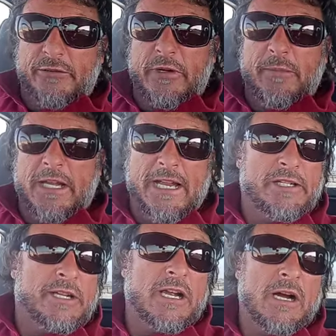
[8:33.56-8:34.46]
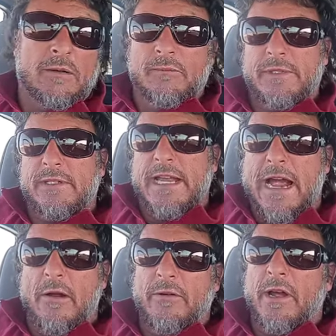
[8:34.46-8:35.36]
and tribulation comes
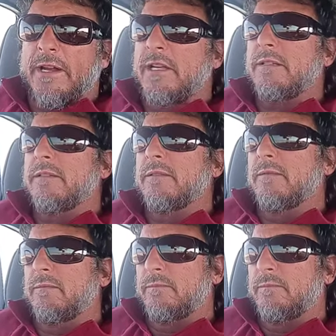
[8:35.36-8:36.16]
down on us,